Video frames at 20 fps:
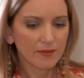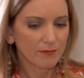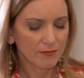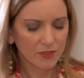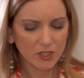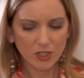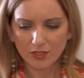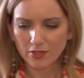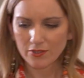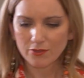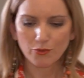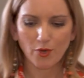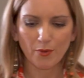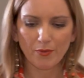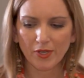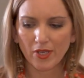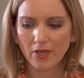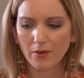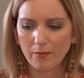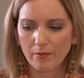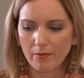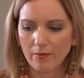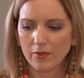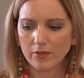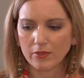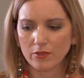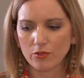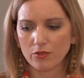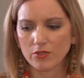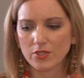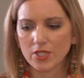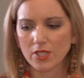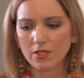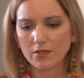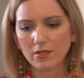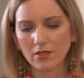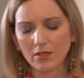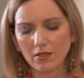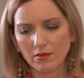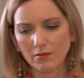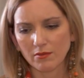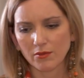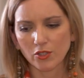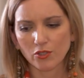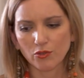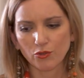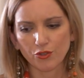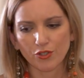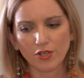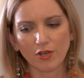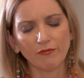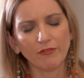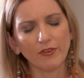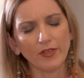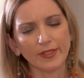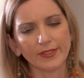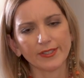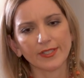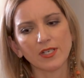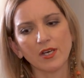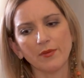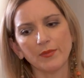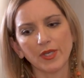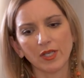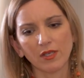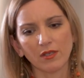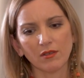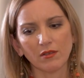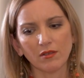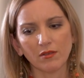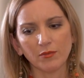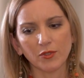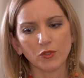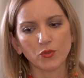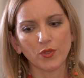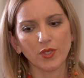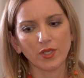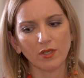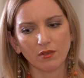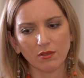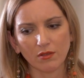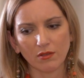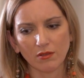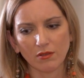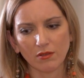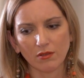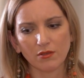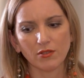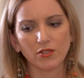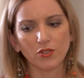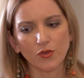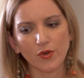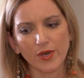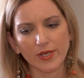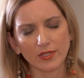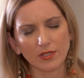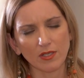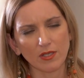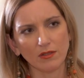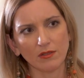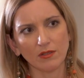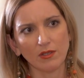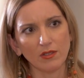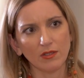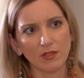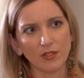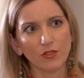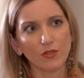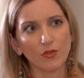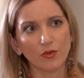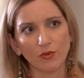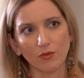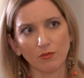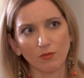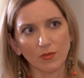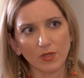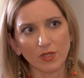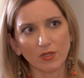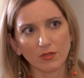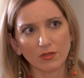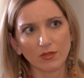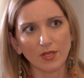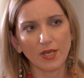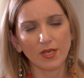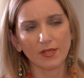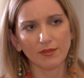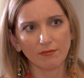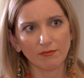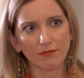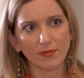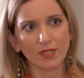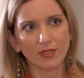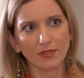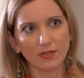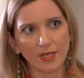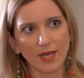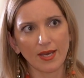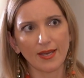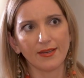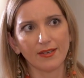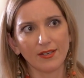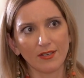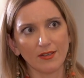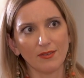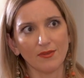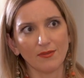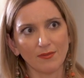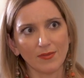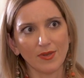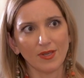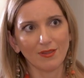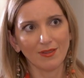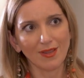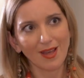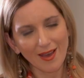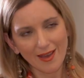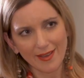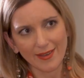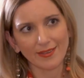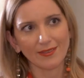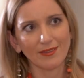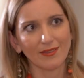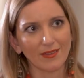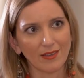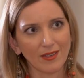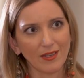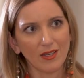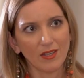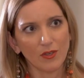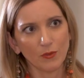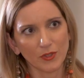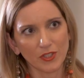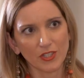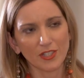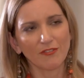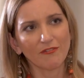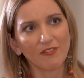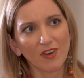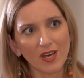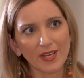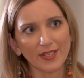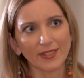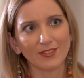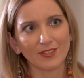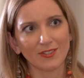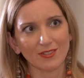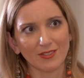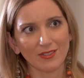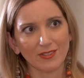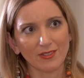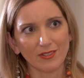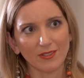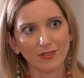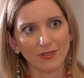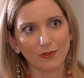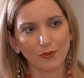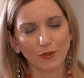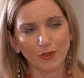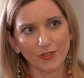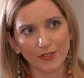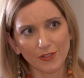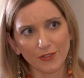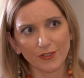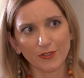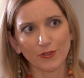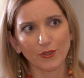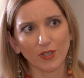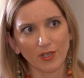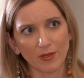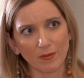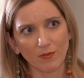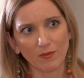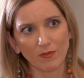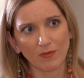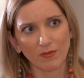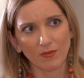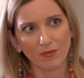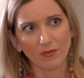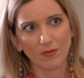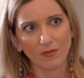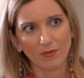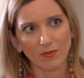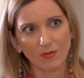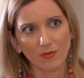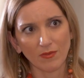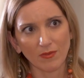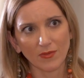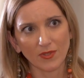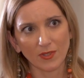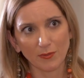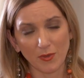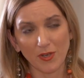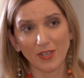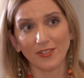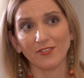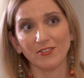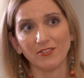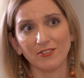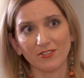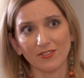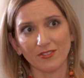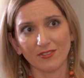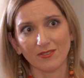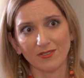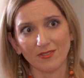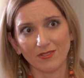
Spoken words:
Just wrapping up, do you see the huge conflict coming between the US and EU? Is that a line which divides for years to come the partners?